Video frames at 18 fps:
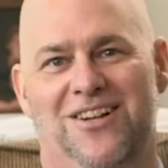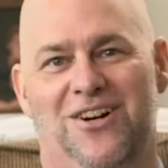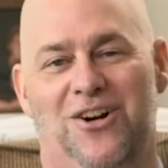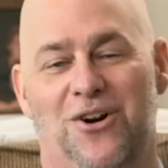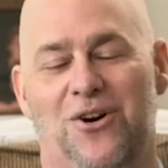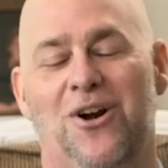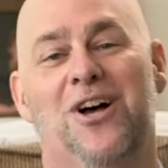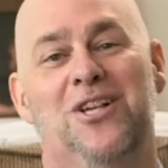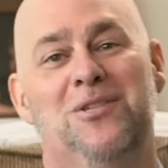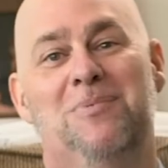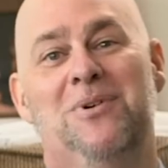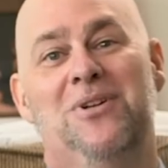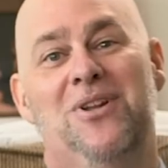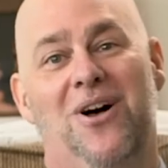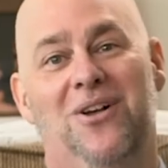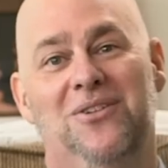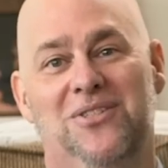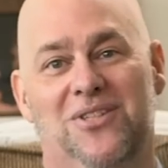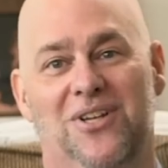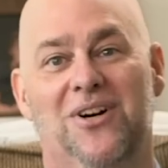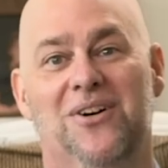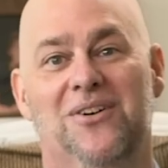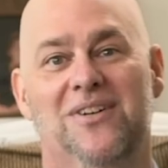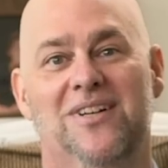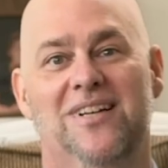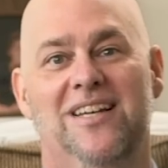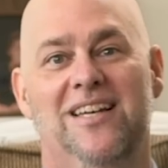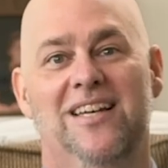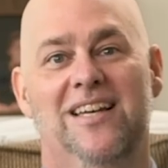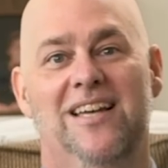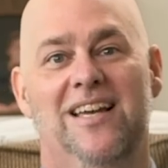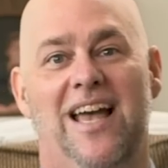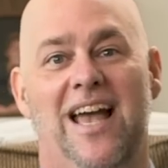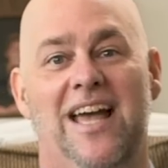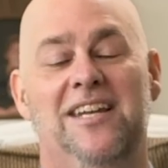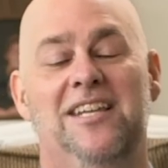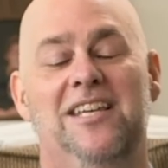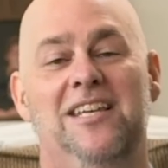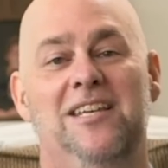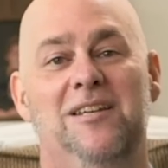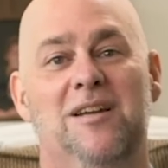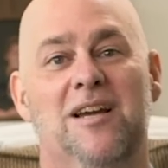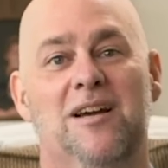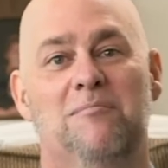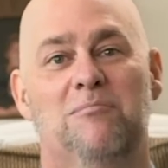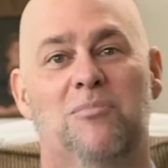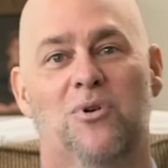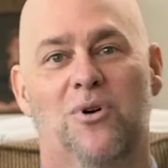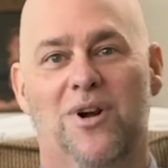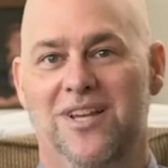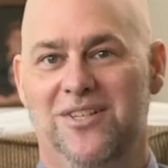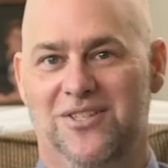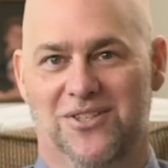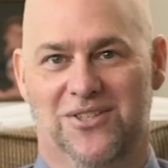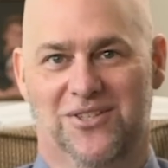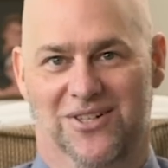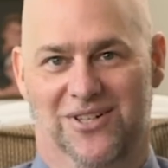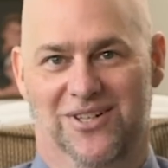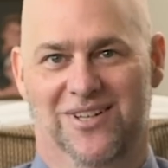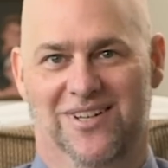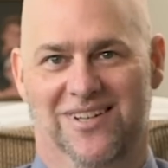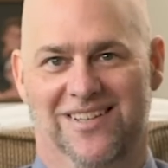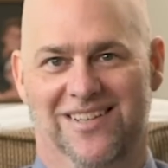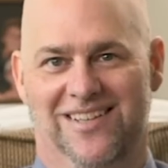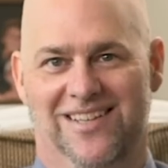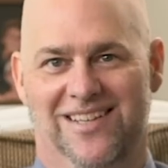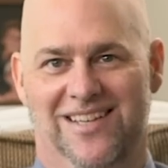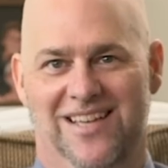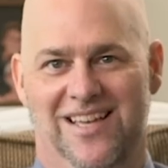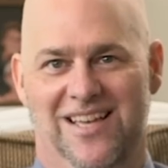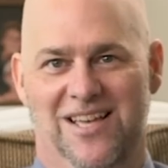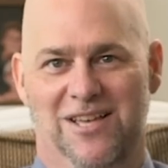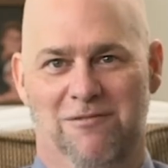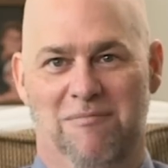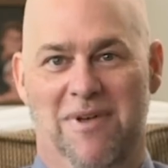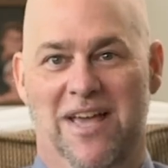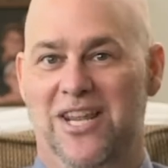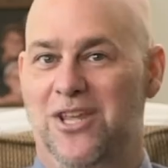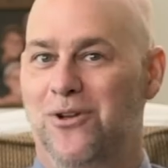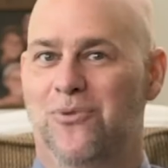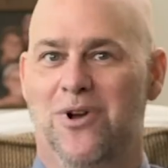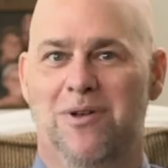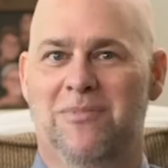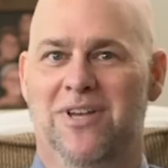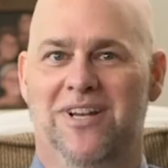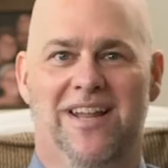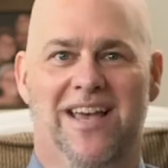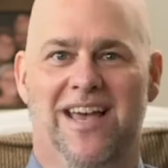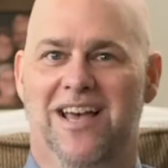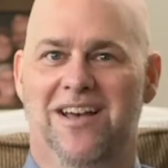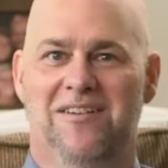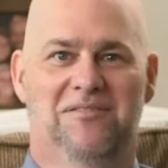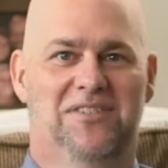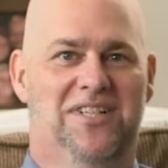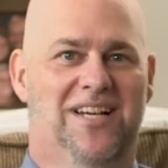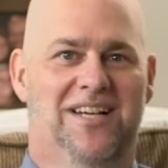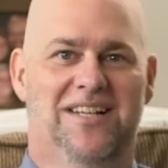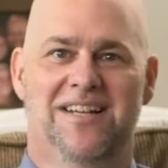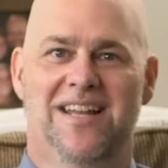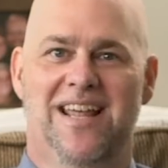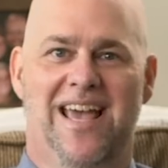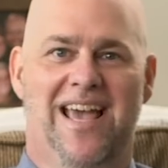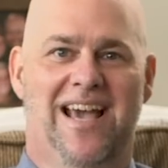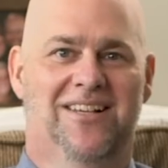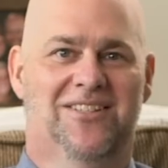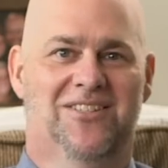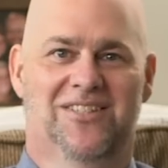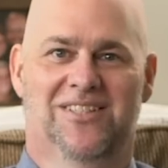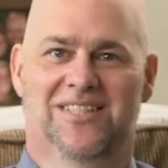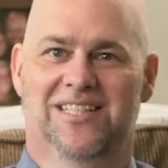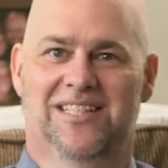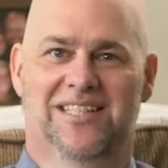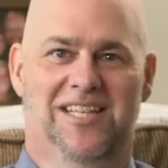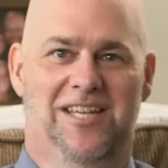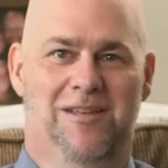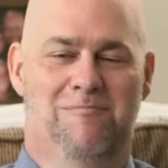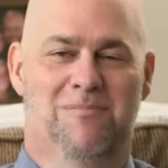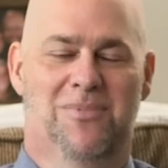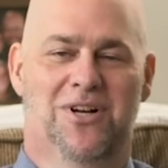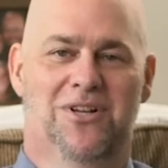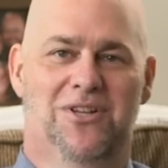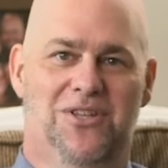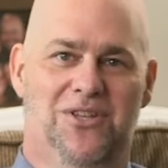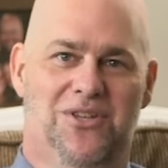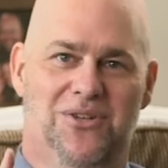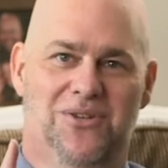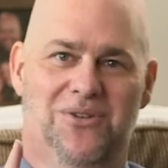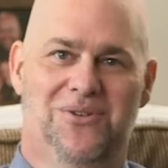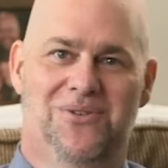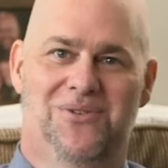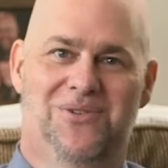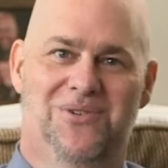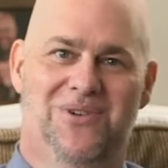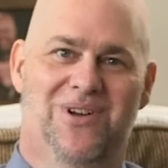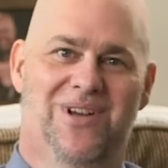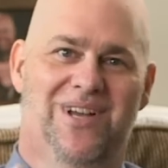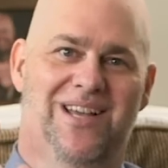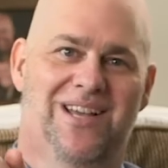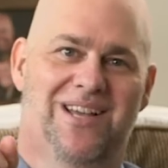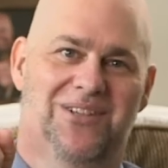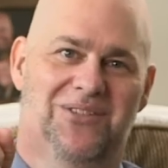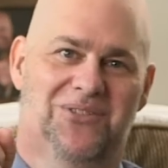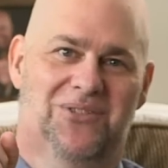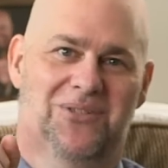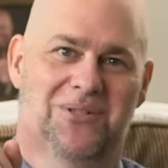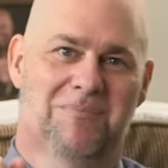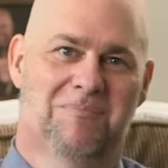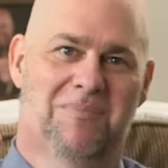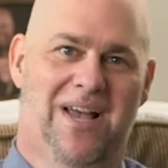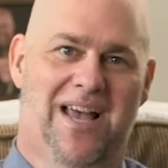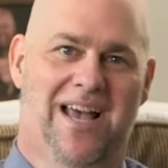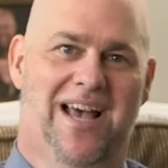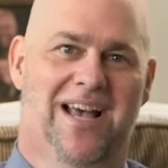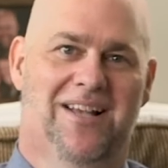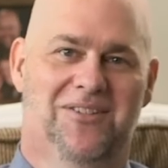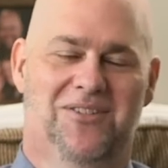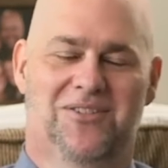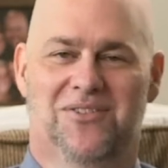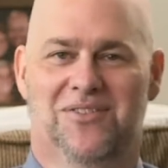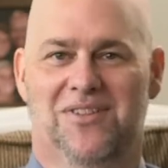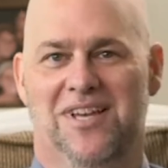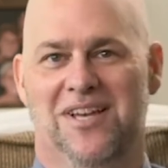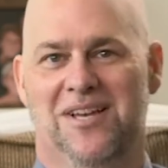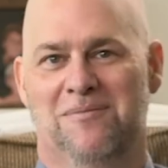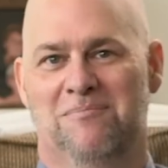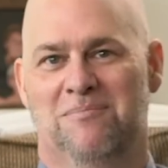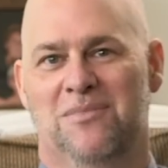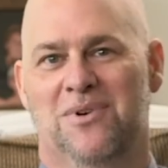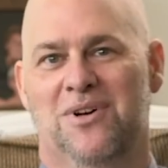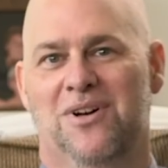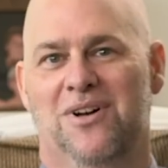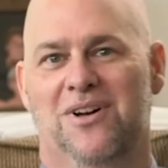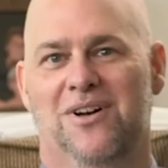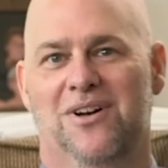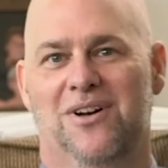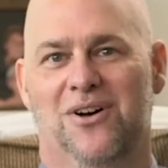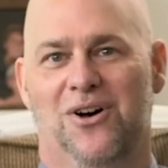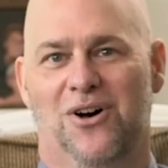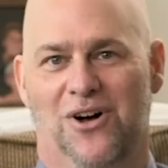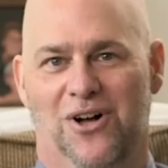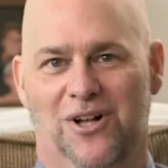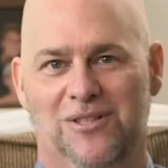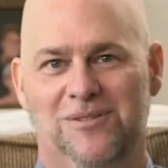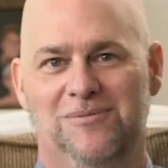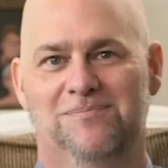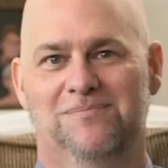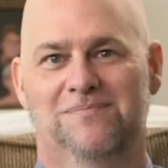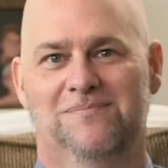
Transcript: Her husband also, and he praises her. Many women have done excellently, but you surpass them all."